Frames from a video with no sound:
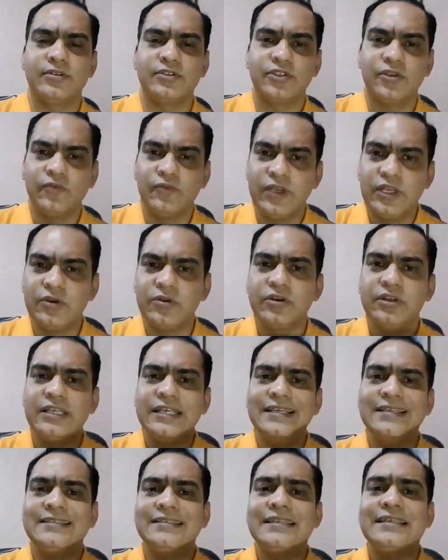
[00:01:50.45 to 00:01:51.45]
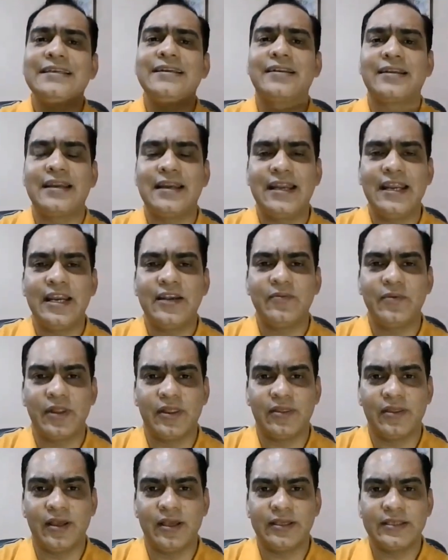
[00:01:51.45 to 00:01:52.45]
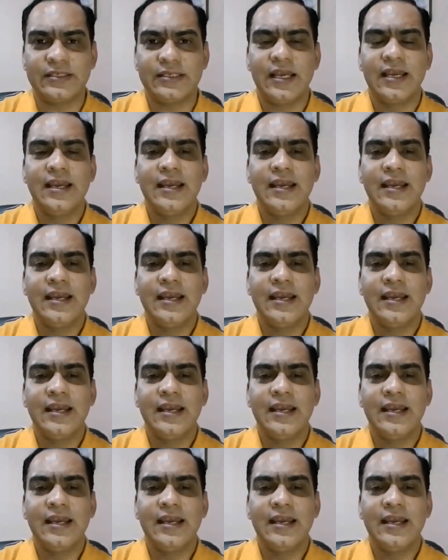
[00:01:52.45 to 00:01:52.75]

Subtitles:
so we could easily relate with things.